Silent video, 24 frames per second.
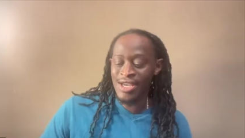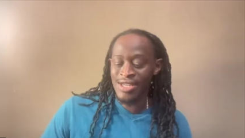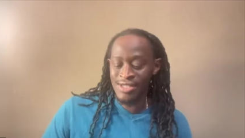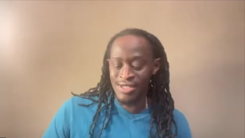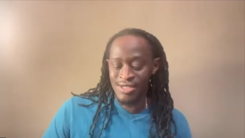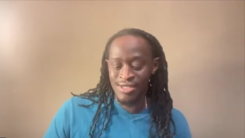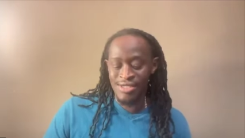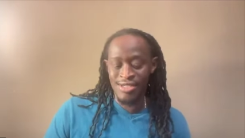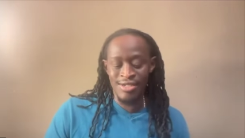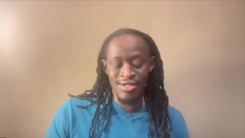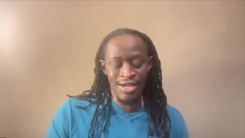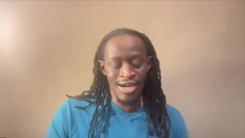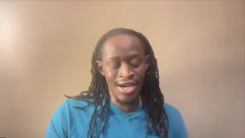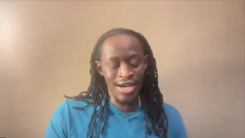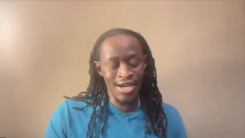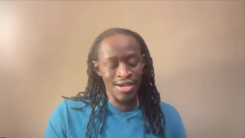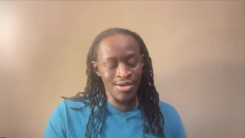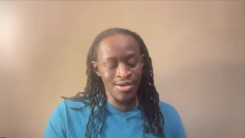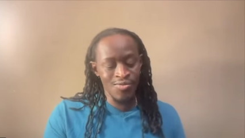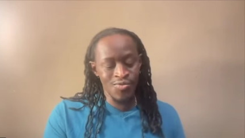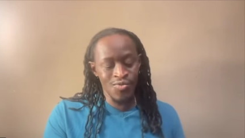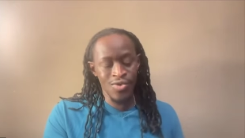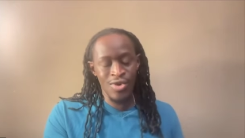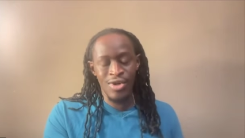you know I
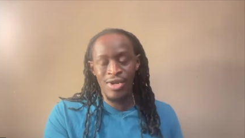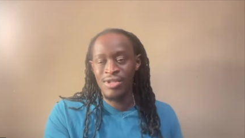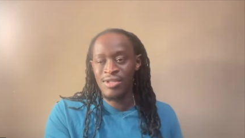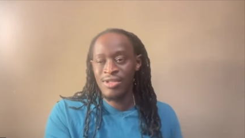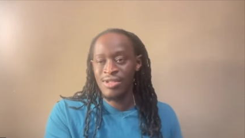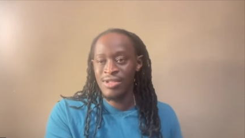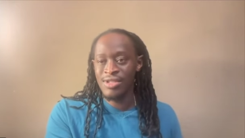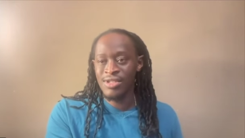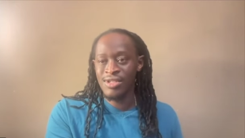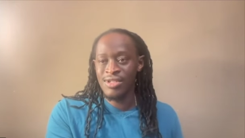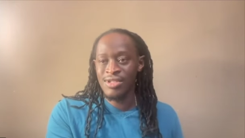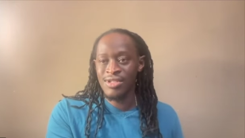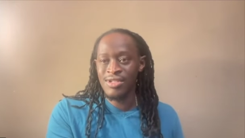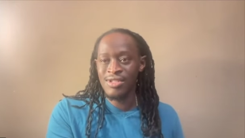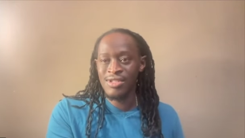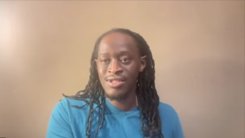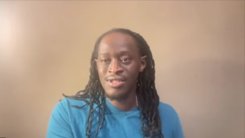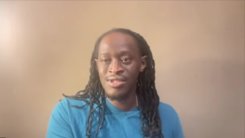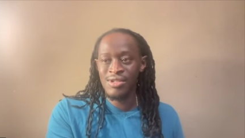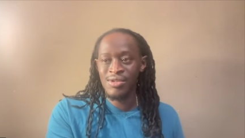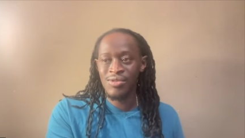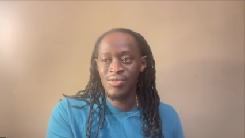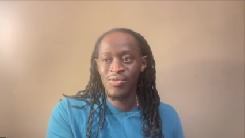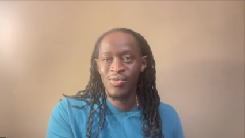had won the
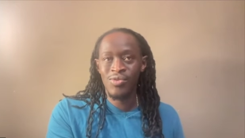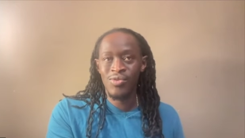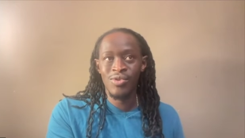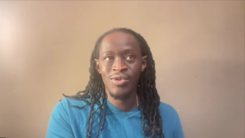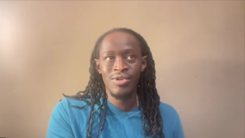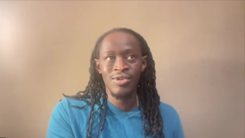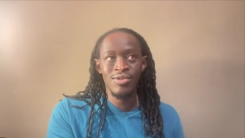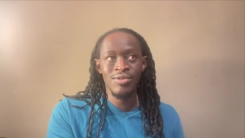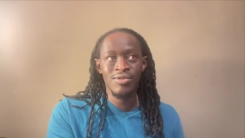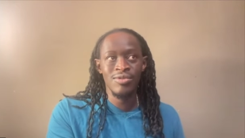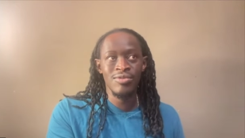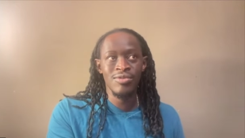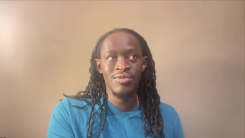the award